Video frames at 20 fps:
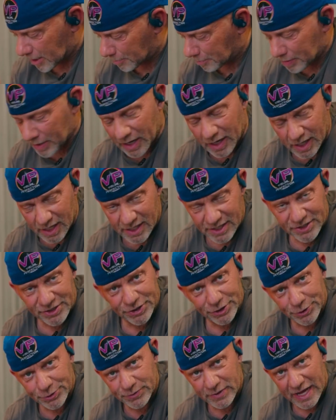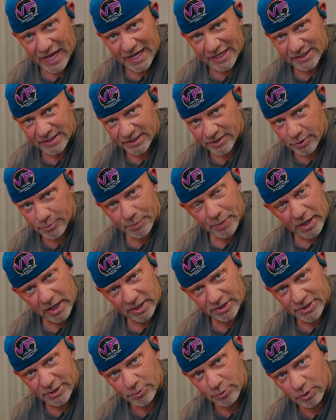a pontoon acid or
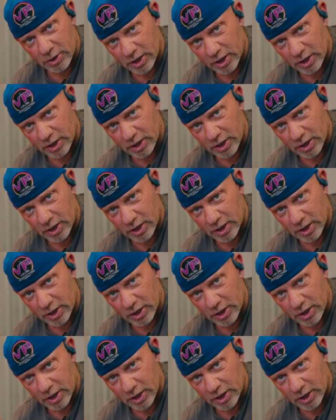pontoon